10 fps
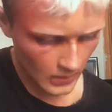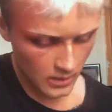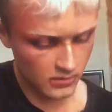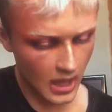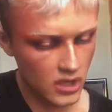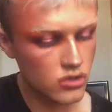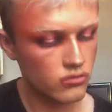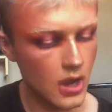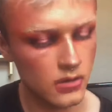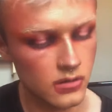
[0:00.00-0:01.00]
It makes it
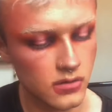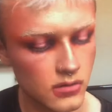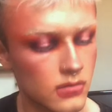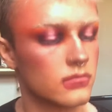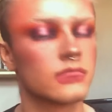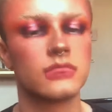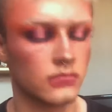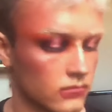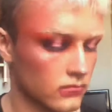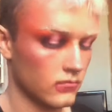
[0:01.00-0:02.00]
more of a nude rather
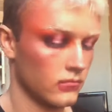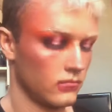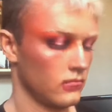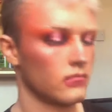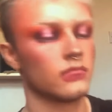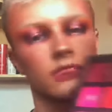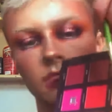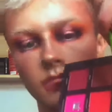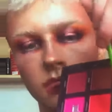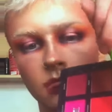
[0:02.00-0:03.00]
than a bright,
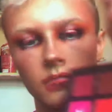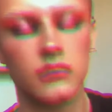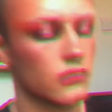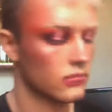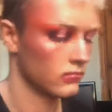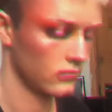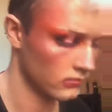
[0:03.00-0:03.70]
vibrant orange.